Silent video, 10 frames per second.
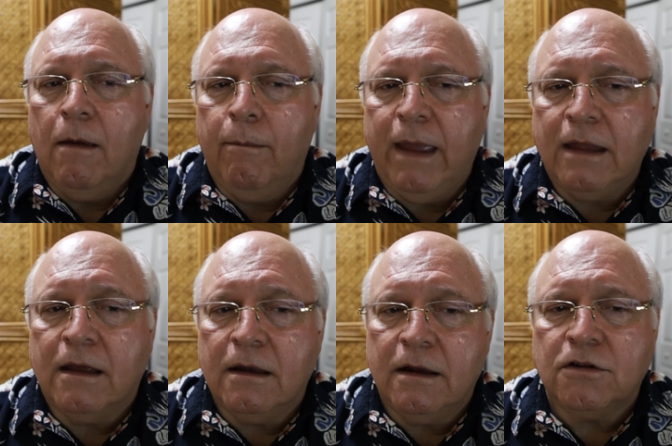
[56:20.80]
mean
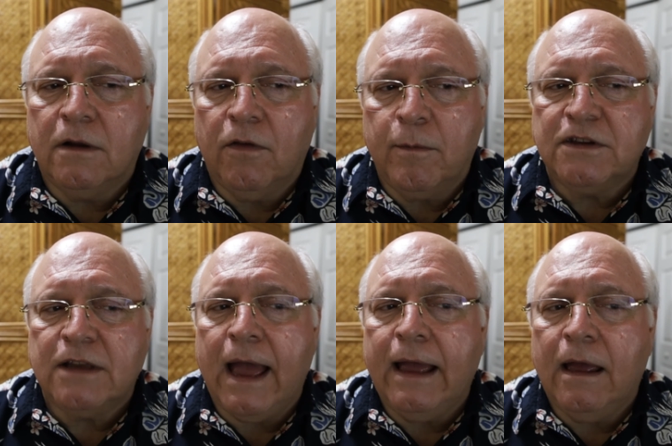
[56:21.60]
condition of the
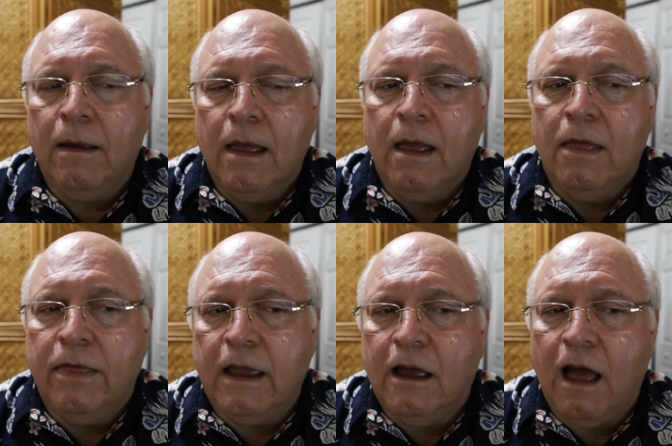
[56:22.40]
Messiah,
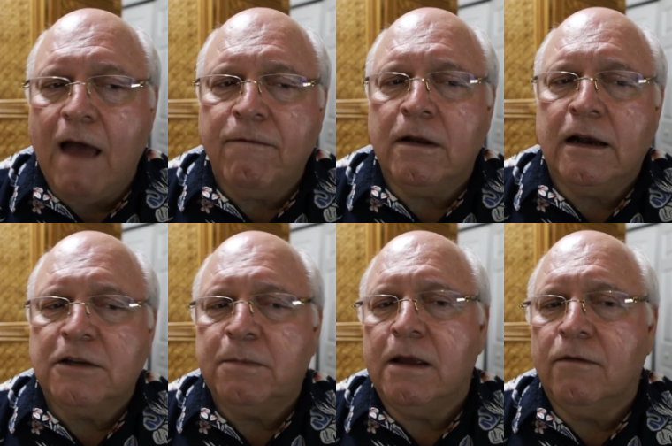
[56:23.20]
they confidently
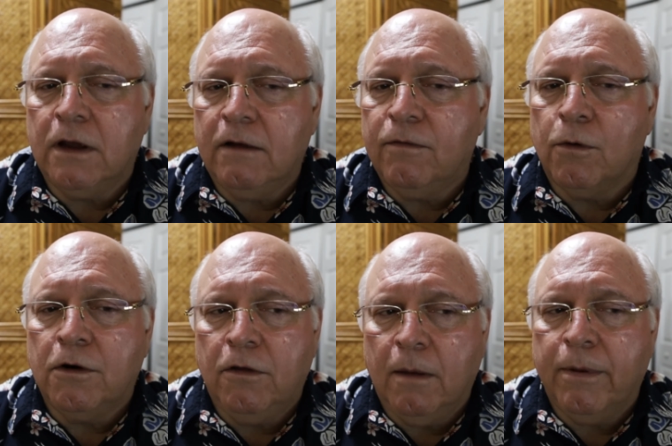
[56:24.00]
speak of looking forward
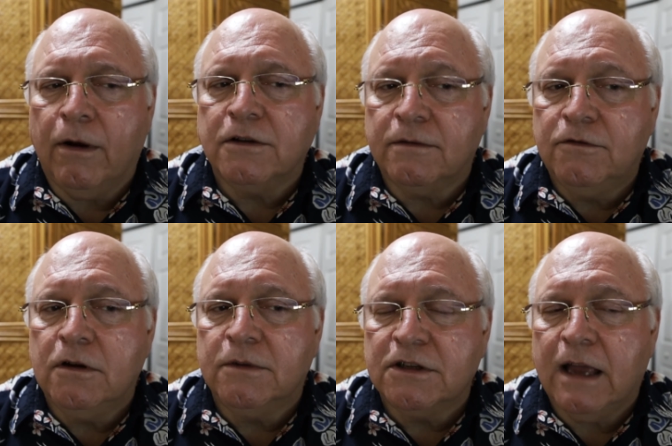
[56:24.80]
to the appearance of two
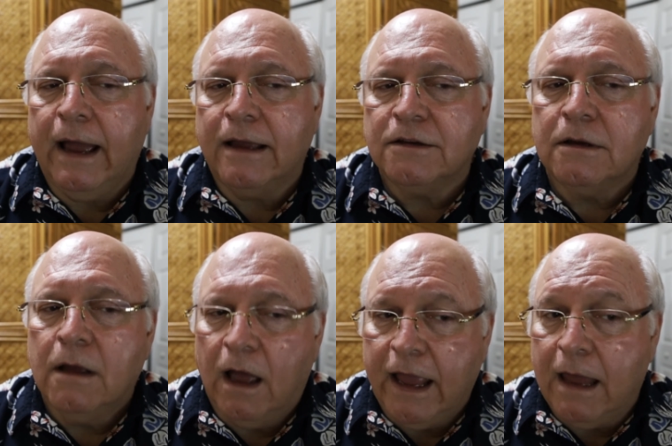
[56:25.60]
Messiahs,
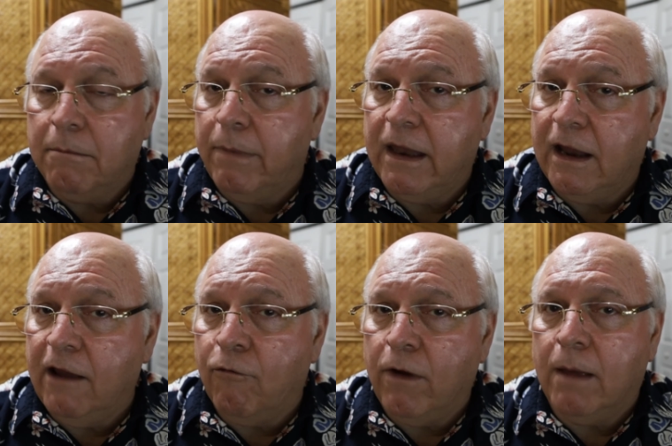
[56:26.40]
again, Ben
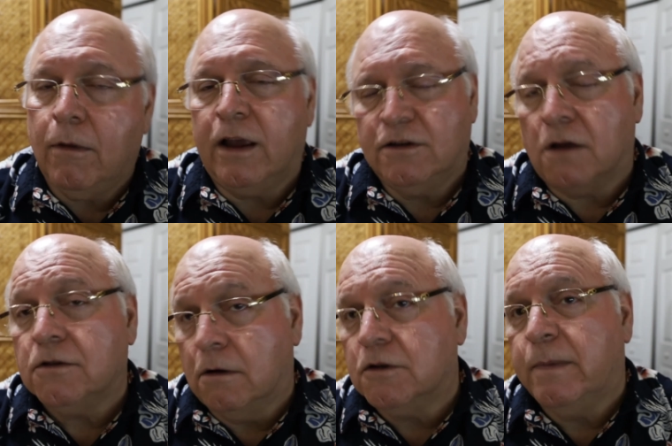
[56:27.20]
Ephraim, he's
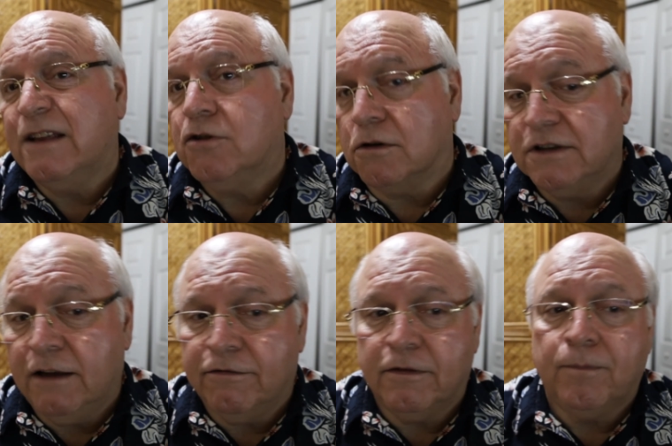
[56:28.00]
also known as Ben
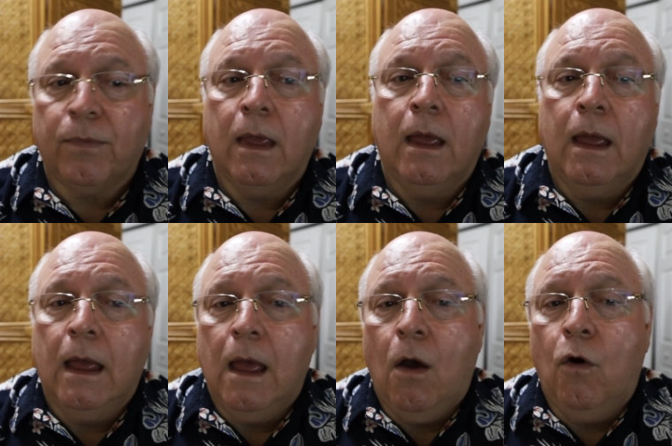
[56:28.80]
Joseph,
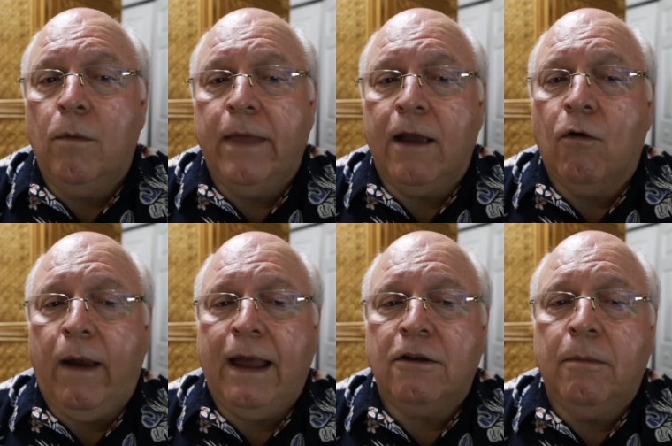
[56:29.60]
whom they
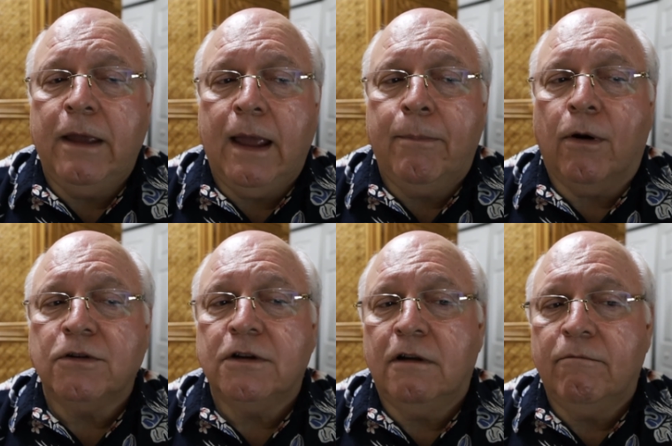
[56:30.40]
grant to be a
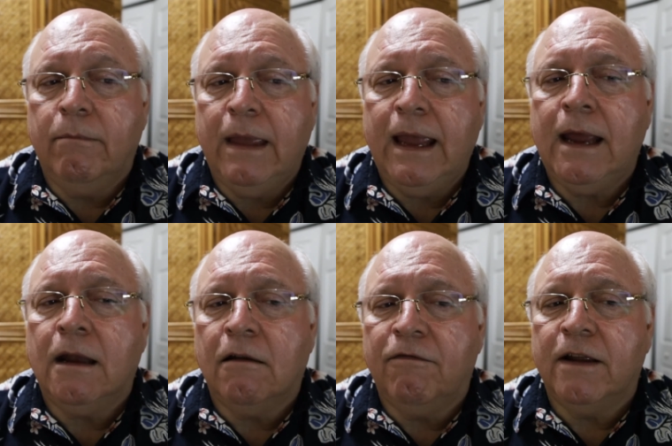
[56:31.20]
person of mean
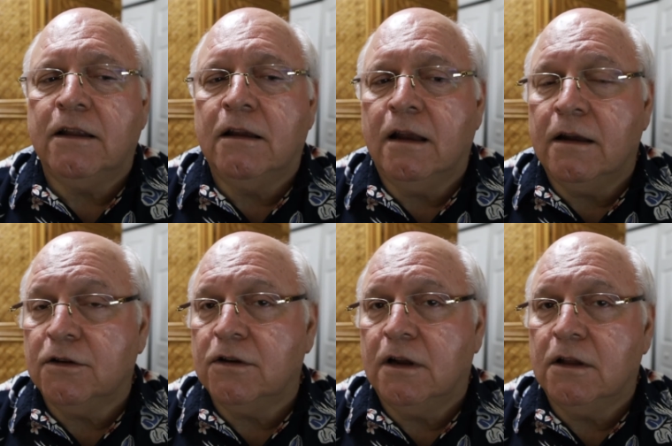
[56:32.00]
and afflicted
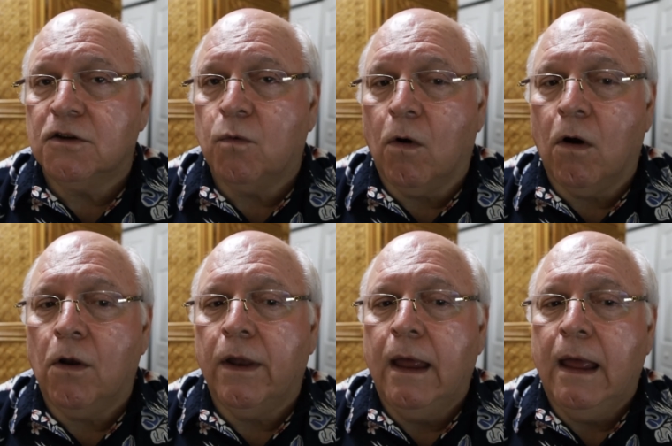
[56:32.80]
condition in this world,